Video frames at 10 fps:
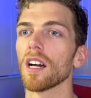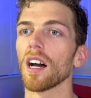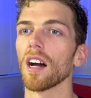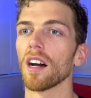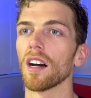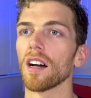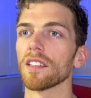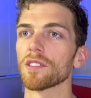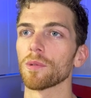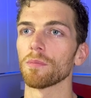
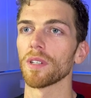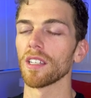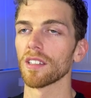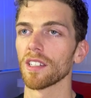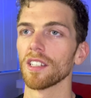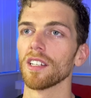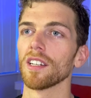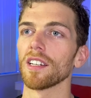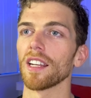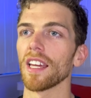And this would be
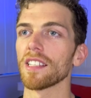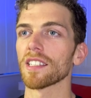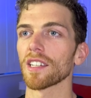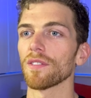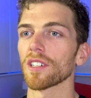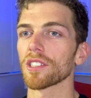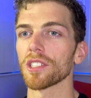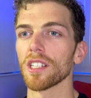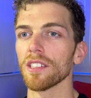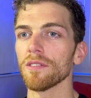an async
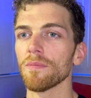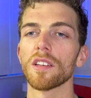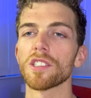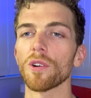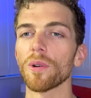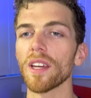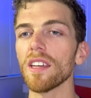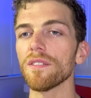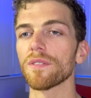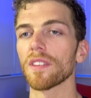function now. So
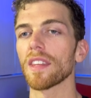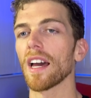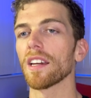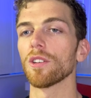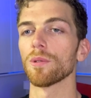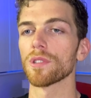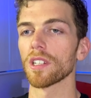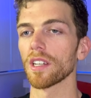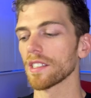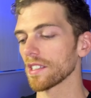if that
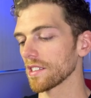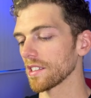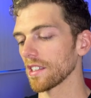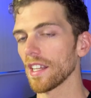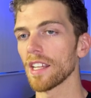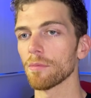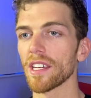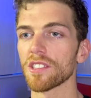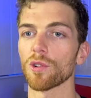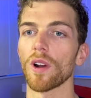user exists in the
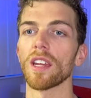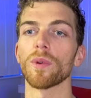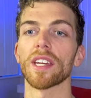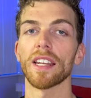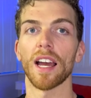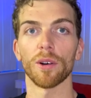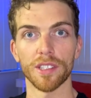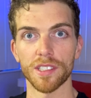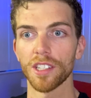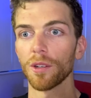database, great, we can now
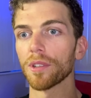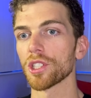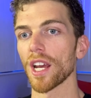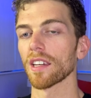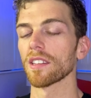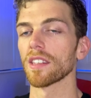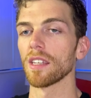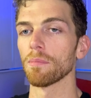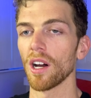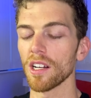continue and check
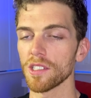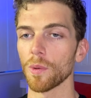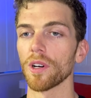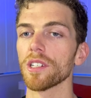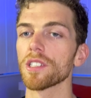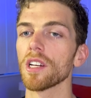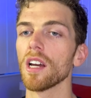the password.